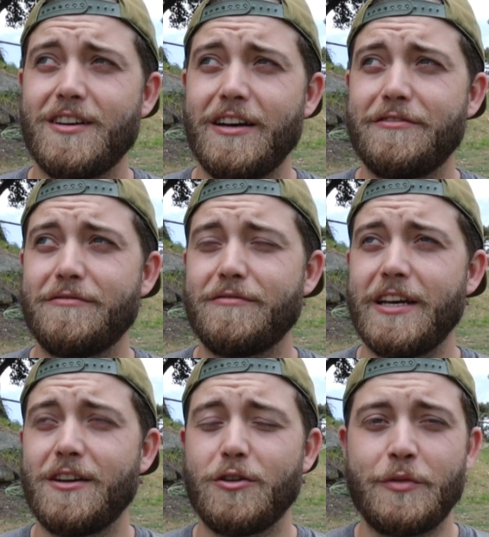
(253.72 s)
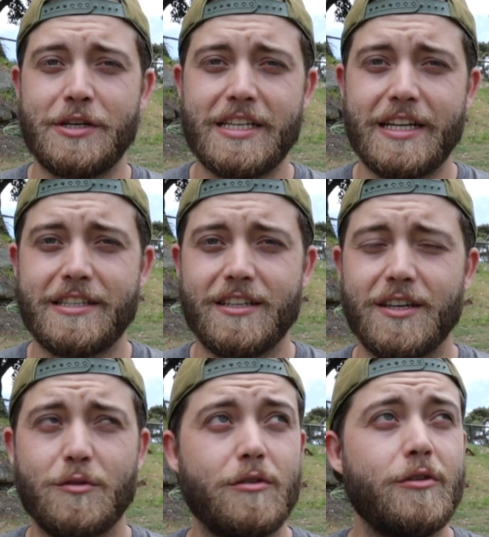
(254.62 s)
I've had a look at my stats and
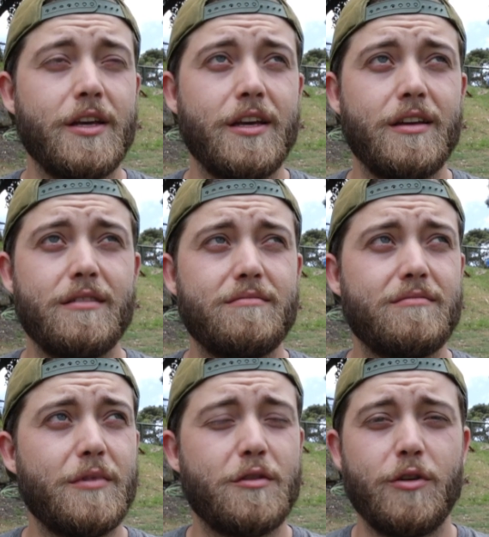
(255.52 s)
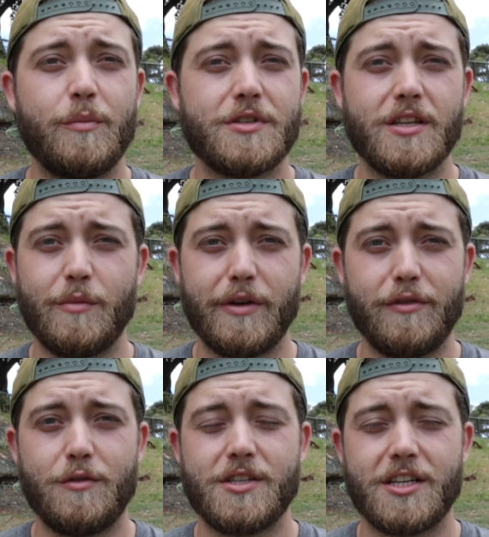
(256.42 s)
like only 3% of my
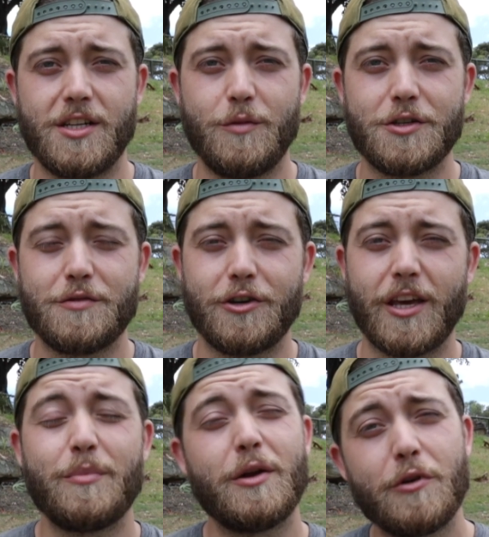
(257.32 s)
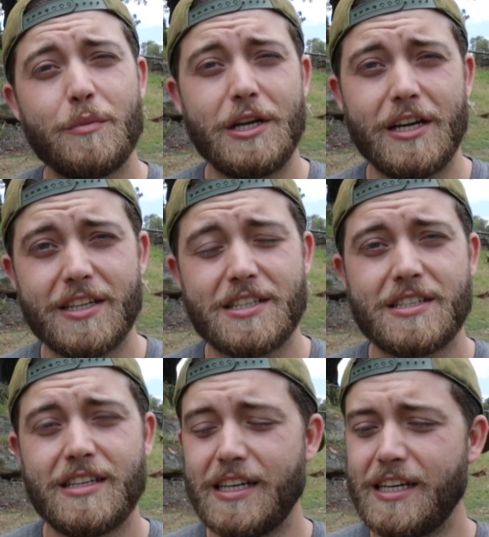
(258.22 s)
viewers actually watch 4K. But it would have been
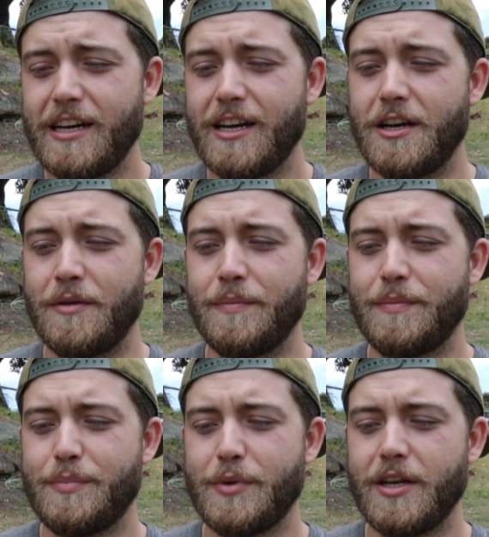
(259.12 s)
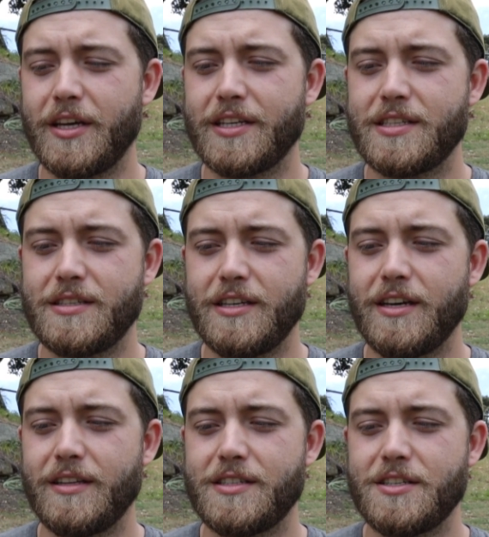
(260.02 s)
nice. But I guess,
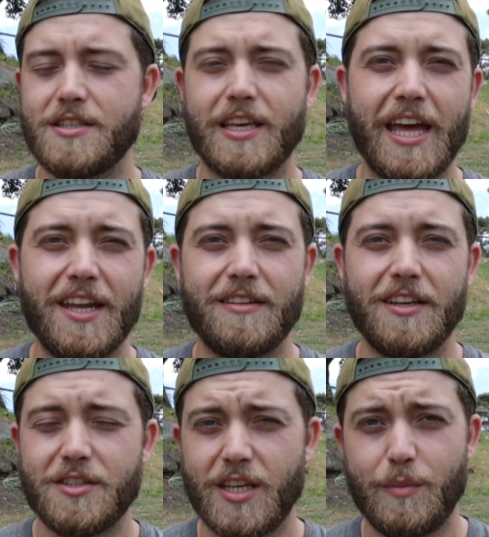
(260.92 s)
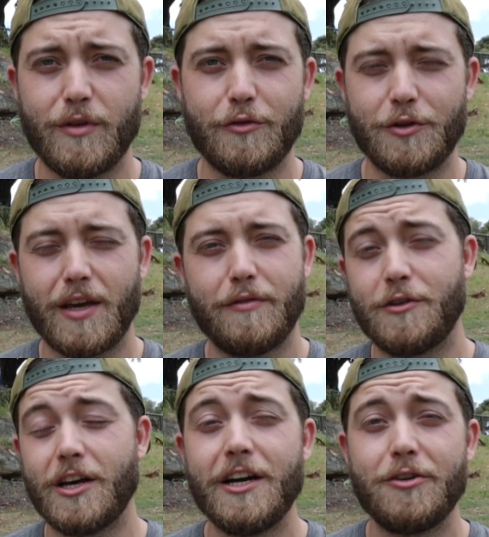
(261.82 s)
yeah, that's just the Canon thing to keep the 4K
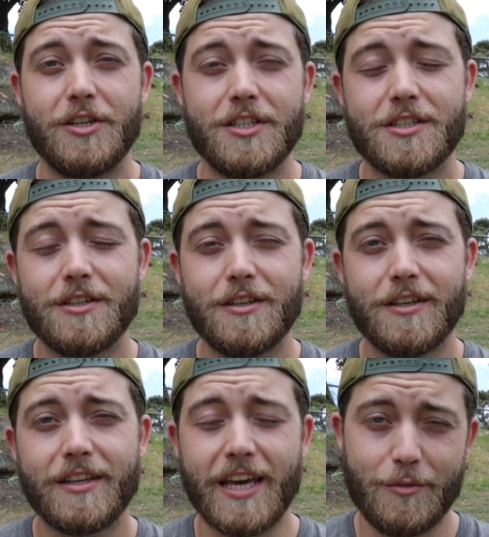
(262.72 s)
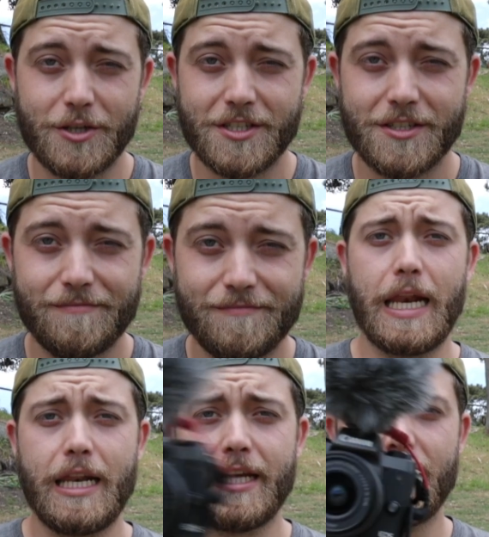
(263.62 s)
for the higher end cameras. A
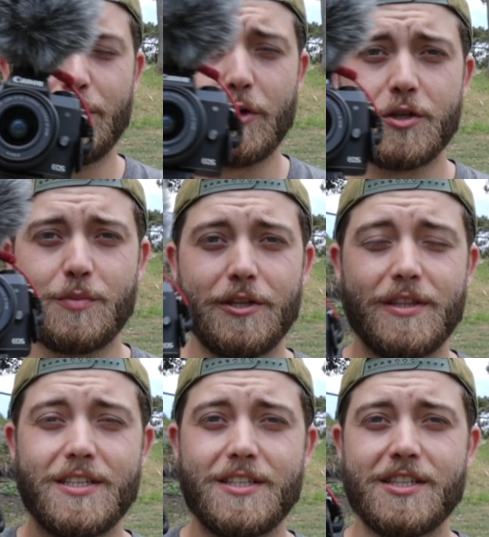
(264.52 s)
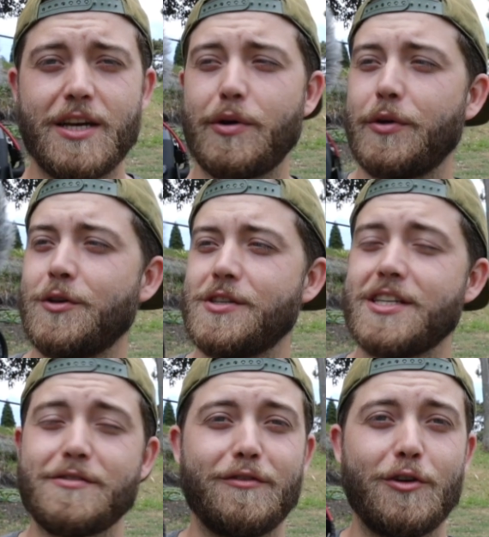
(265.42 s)
little bonus bit, this is how I would use it
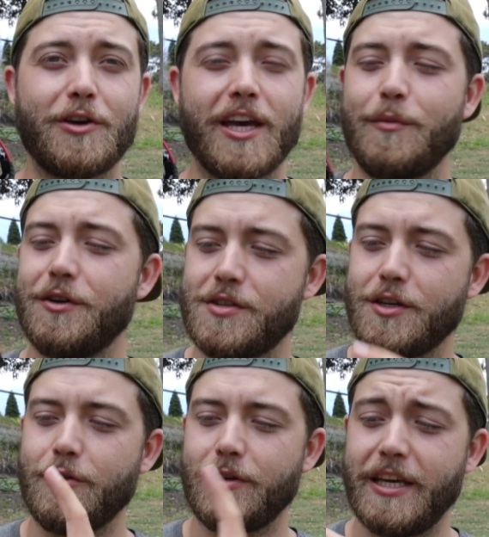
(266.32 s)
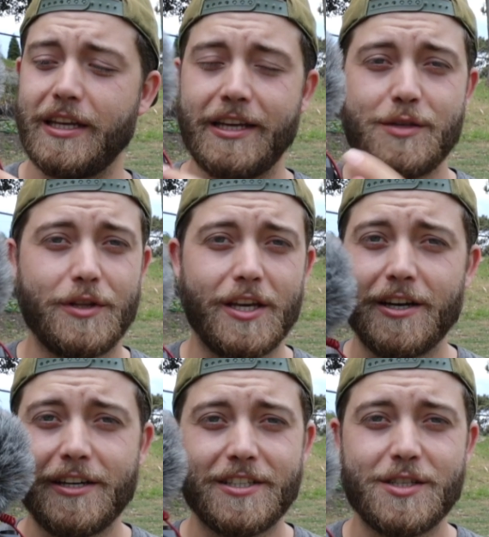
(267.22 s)
as a vlog camera. So kit lens with the
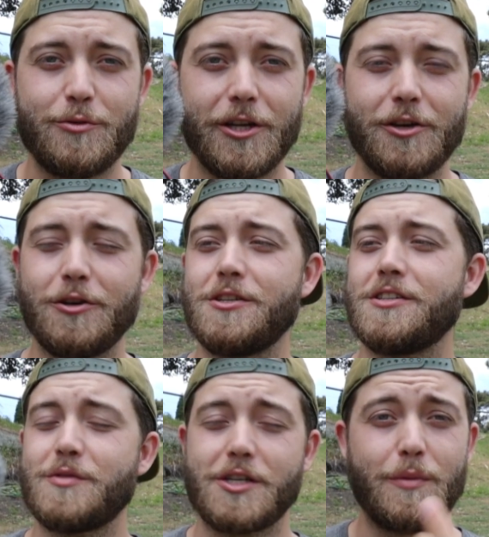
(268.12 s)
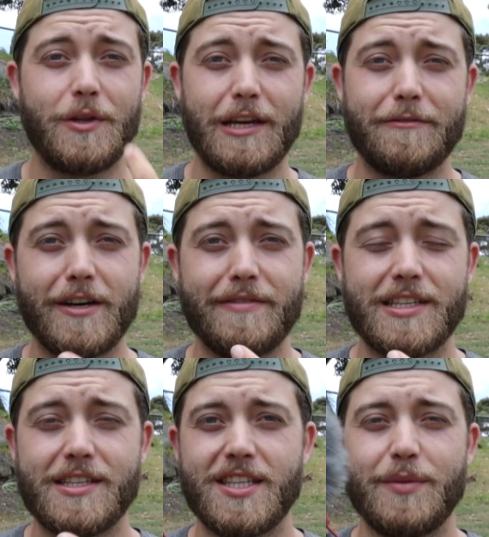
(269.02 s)
IS is pretty good, especially with that
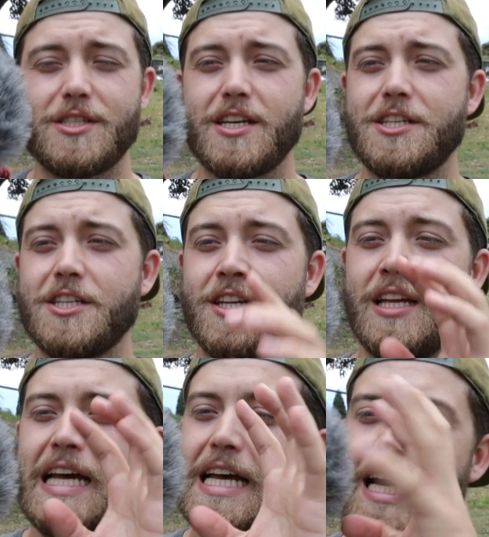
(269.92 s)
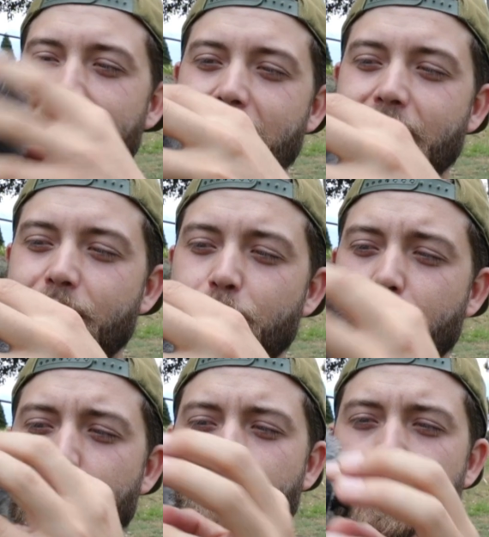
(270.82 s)
5-axis stabilization.
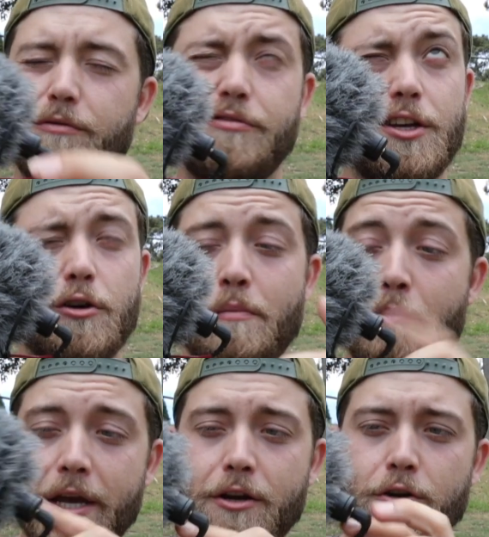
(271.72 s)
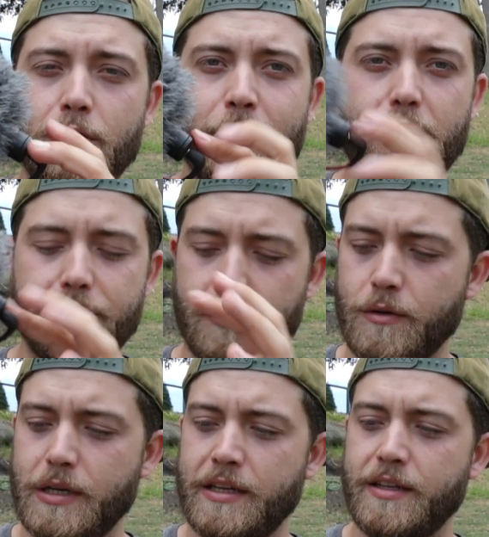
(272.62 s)
Rode video
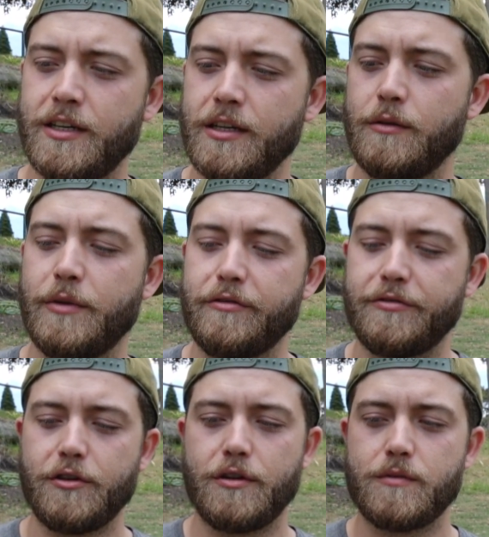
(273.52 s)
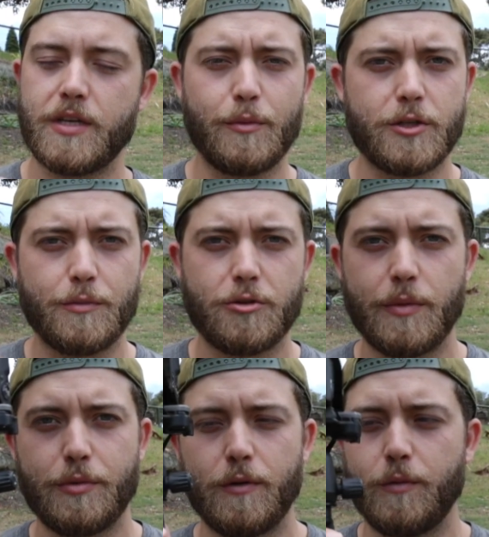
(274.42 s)
microphone, and then a little Manfrotto tabletop
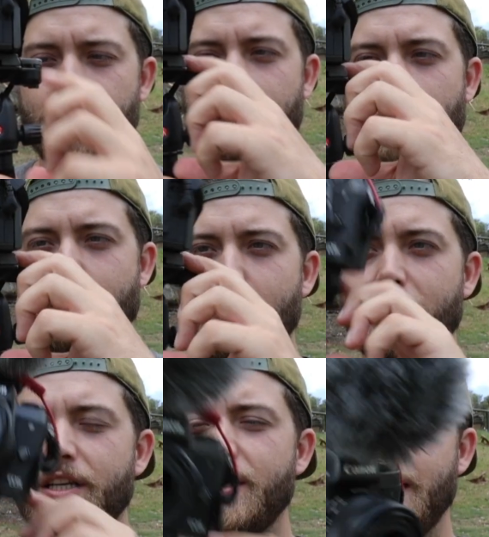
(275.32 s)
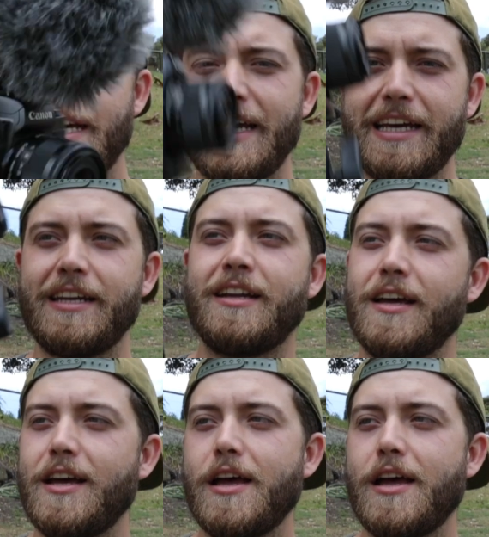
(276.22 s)
tripod with a mini ball head. And